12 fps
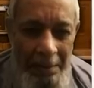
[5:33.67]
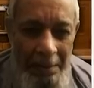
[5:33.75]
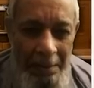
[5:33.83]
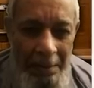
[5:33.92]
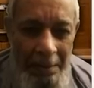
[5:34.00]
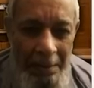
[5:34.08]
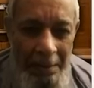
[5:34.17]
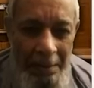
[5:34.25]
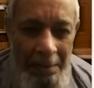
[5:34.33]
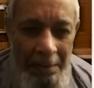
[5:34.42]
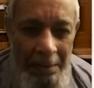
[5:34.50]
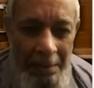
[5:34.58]

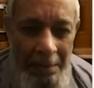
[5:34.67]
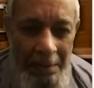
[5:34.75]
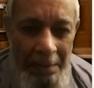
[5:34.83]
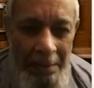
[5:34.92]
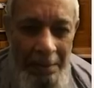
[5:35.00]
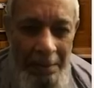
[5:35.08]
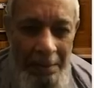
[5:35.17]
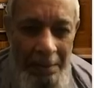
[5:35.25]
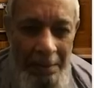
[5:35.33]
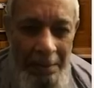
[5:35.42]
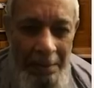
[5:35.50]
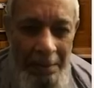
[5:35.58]

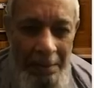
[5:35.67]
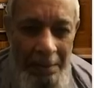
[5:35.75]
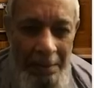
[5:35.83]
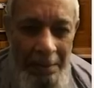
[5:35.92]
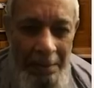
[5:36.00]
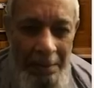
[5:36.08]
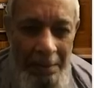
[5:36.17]
(silent)